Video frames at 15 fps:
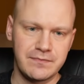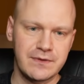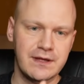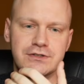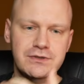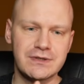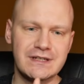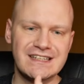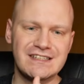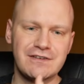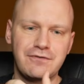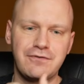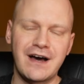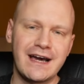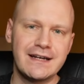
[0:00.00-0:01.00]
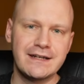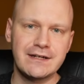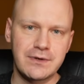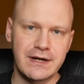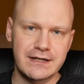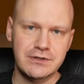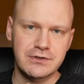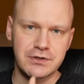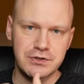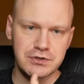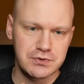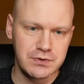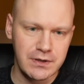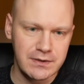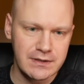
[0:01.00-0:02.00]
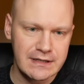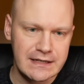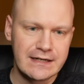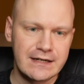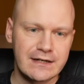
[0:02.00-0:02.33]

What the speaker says: So it is a fine-grained control,